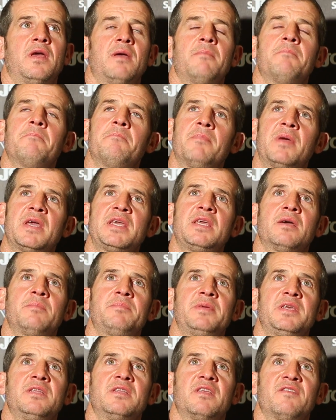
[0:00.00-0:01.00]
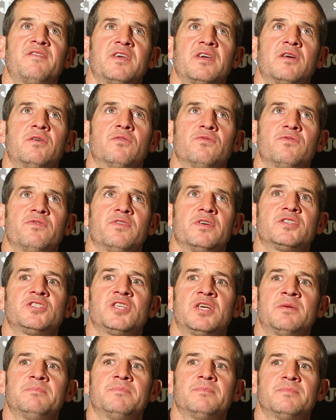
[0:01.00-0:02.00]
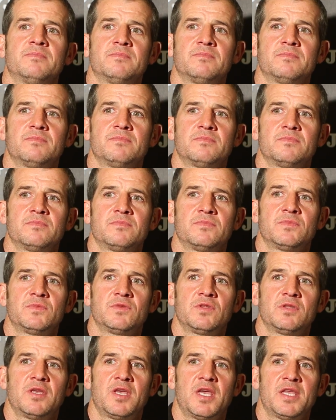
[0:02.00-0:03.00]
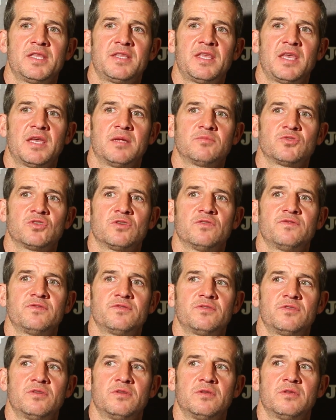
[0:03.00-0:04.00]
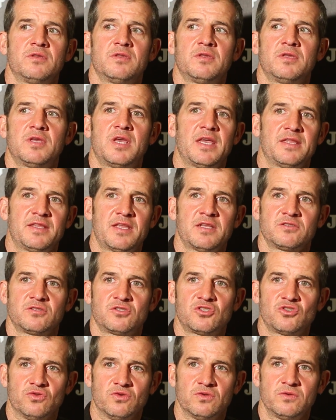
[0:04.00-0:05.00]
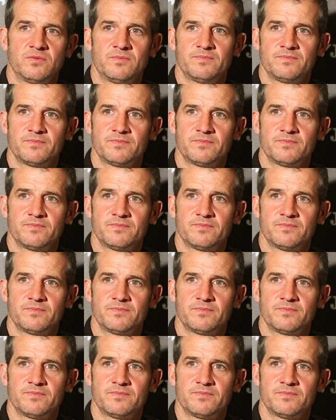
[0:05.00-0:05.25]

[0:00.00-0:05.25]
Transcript: It might have been difficult for Jim in terms of it didn't show,